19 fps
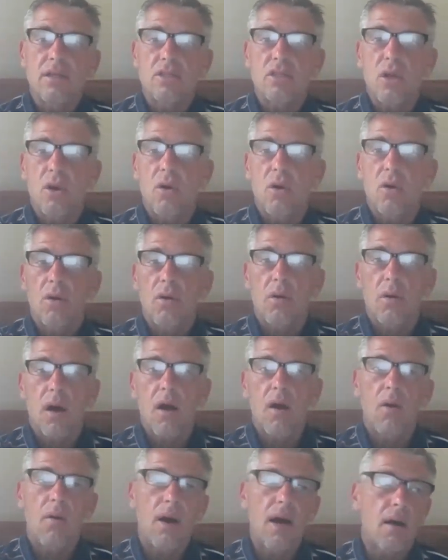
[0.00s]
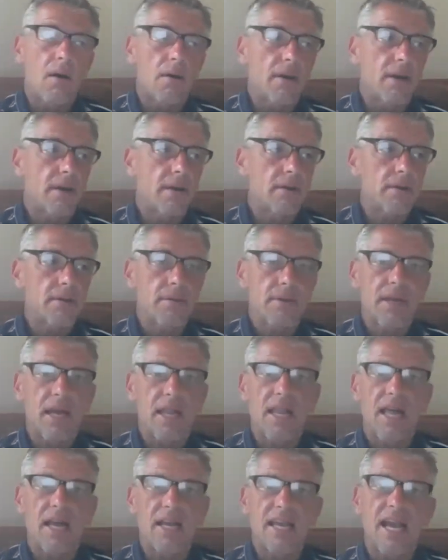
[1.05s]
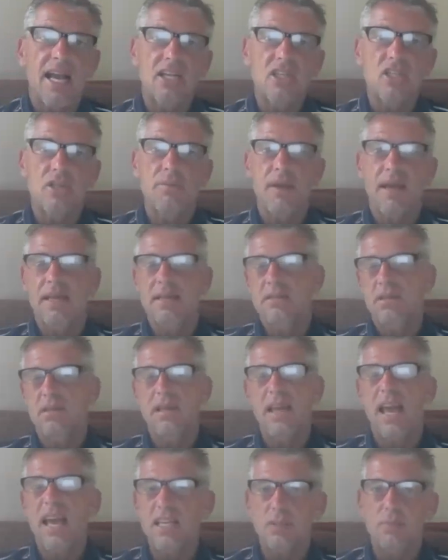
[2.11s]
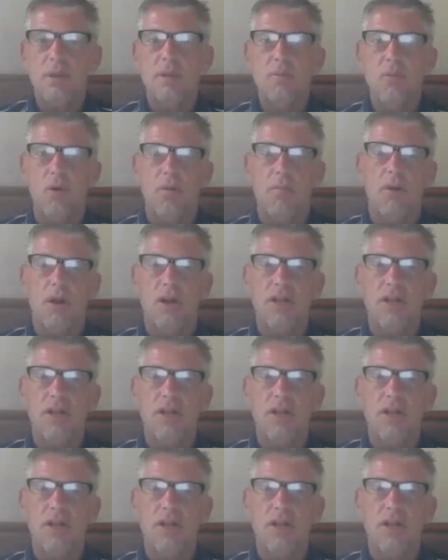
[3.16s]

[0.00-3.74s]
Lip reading: So, oh, wow, we got a lot of cash in the bank. So, yeah, spend more on